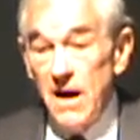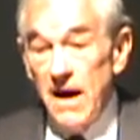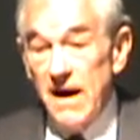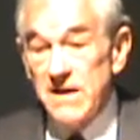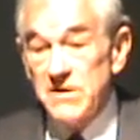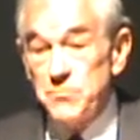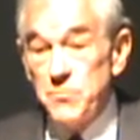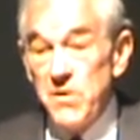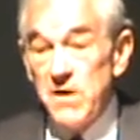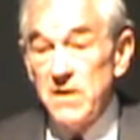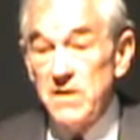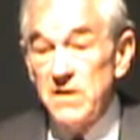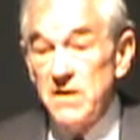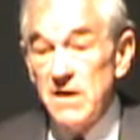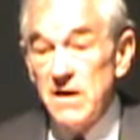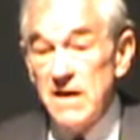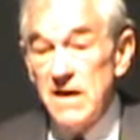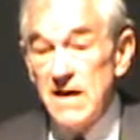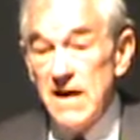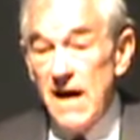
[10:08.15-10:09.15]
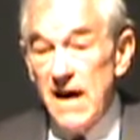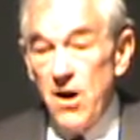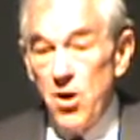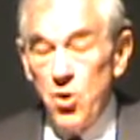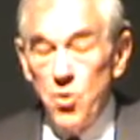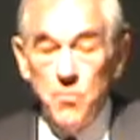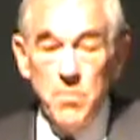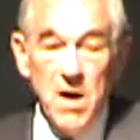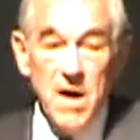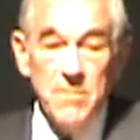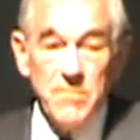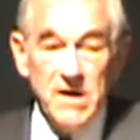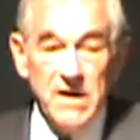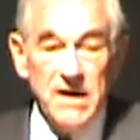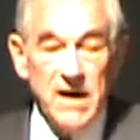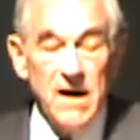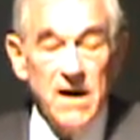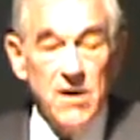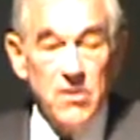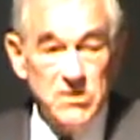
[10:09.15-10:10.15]
has been the
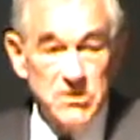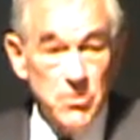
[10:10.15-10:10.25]
Obamacare.